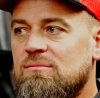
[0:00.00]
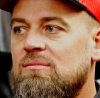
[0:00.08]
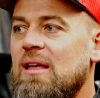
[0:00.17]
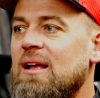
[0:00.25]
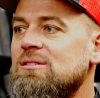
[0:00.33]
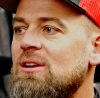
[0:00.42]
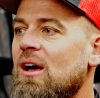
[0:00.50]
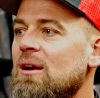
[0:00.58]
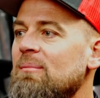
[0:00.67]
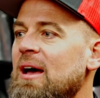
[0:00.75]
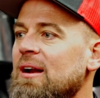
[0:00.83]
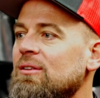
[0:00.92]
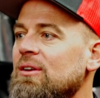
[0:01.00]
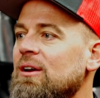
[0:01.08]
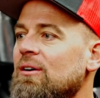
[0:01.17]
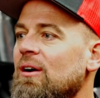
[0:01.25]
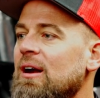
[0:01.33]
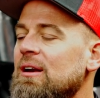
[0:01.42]
that's automatically
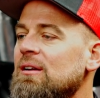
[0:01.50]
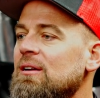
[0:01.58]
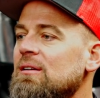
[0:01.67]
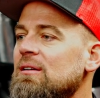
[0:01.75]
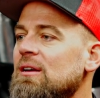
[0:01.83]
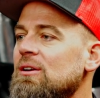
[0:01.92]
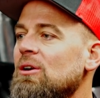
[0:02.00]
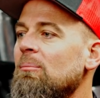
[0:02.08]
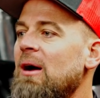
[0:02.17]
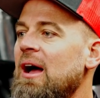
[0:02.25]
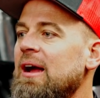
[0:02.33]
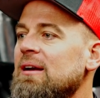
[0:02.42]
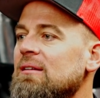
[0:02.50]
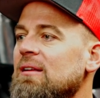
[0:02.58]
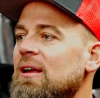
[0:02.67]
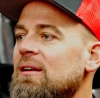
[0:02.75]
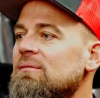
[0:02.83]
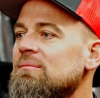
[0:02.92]
ingrained in your mind
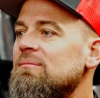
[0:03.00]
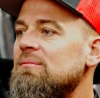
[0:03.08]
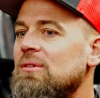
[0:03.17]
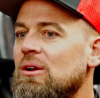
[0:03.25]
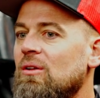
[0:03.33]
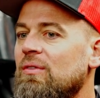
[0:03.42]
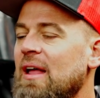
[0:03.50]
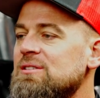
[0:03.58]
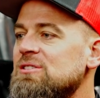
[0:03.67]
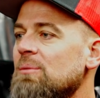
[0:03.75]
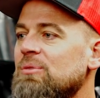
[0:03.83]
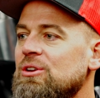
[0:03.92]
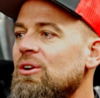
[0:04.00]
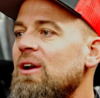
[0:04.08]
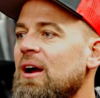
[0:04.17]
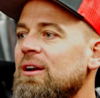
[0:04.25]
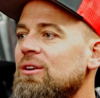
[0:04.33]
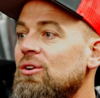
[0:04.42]
that, you know, that's something you're
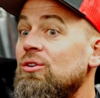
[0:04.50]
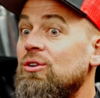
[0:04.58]
not going to do.